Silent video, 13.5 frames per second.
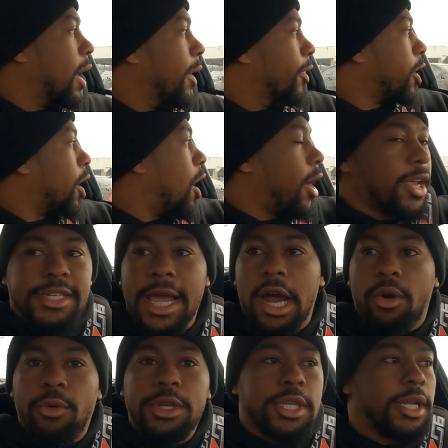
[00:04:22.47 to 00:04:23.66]
and the car has now
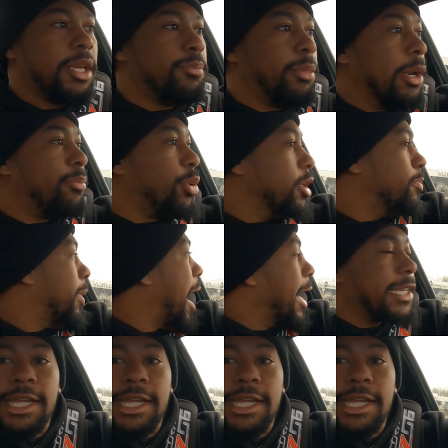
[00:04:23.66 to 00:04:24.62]
recently been put back